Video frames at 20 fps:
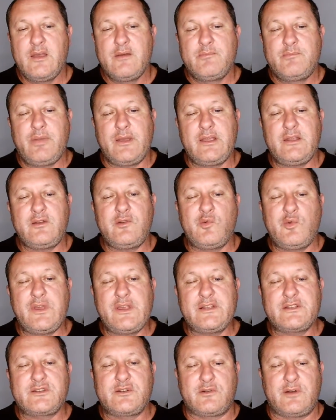Ben
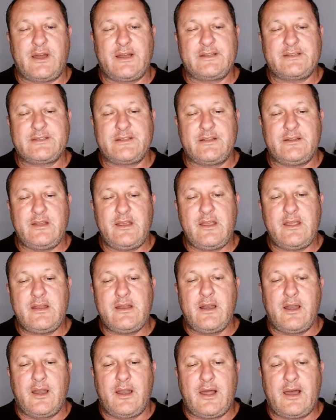Winks writes that
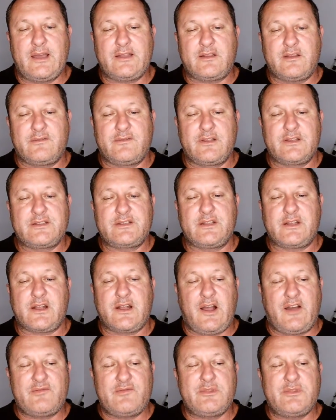in light of this, the
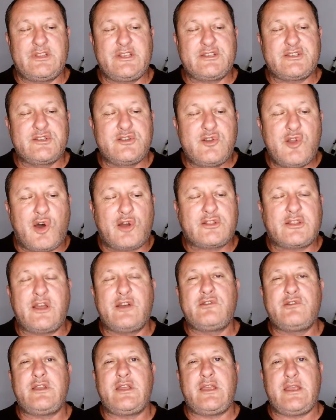government is not
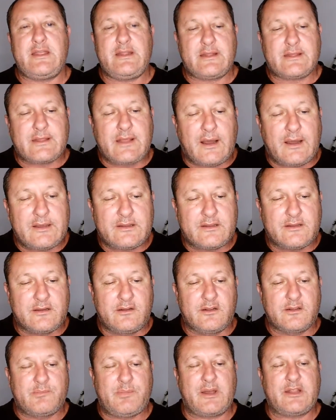only
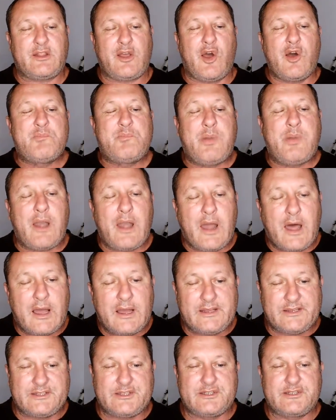entitled, but
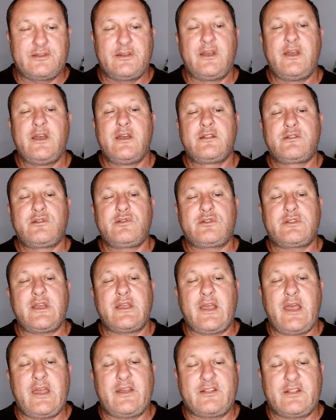obliged to
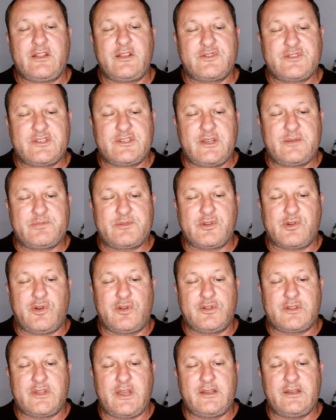take active steps to
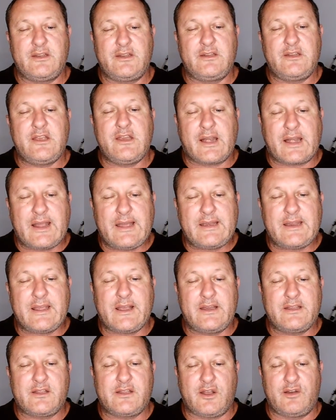contain and
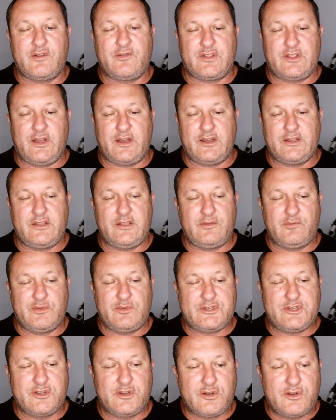eradicate COVID-19,
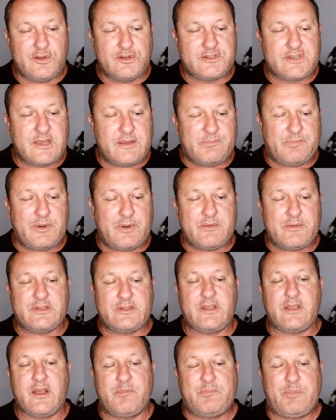which includes
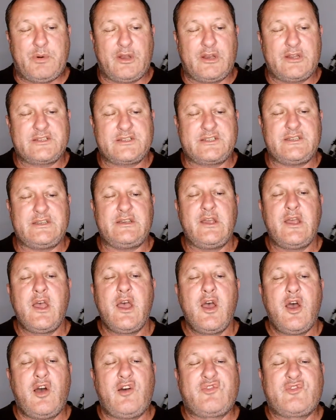implementing a policy
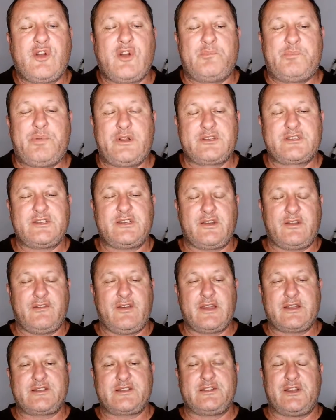of compulsory
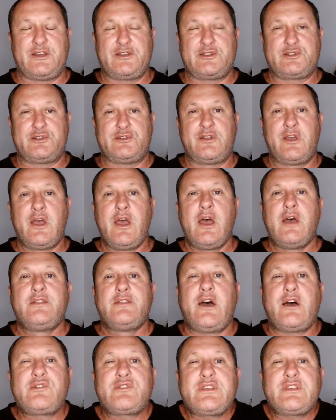vaccination.
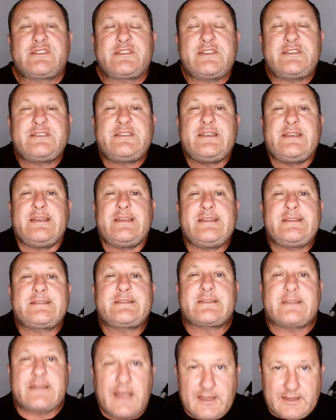Now, this is
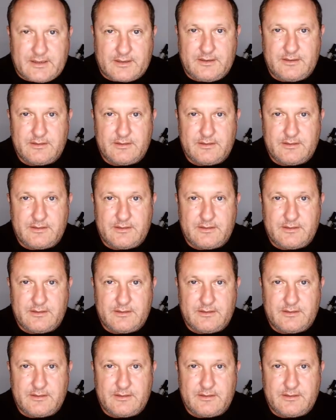his take.